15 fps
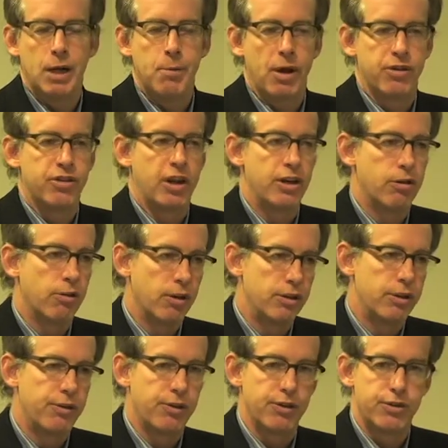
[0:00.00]
about Saint Therese
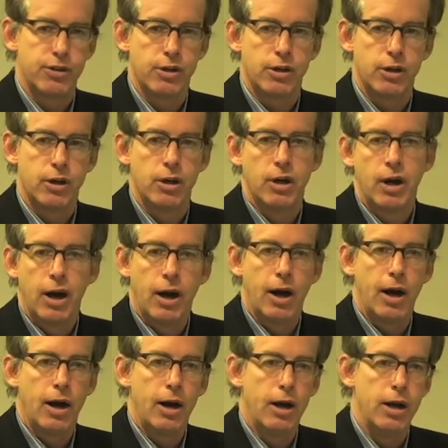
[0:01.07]
of Lisieux
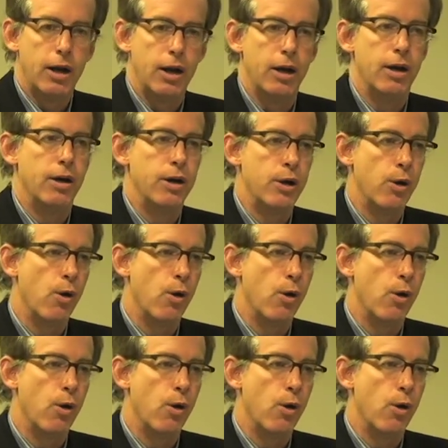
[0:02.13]
in New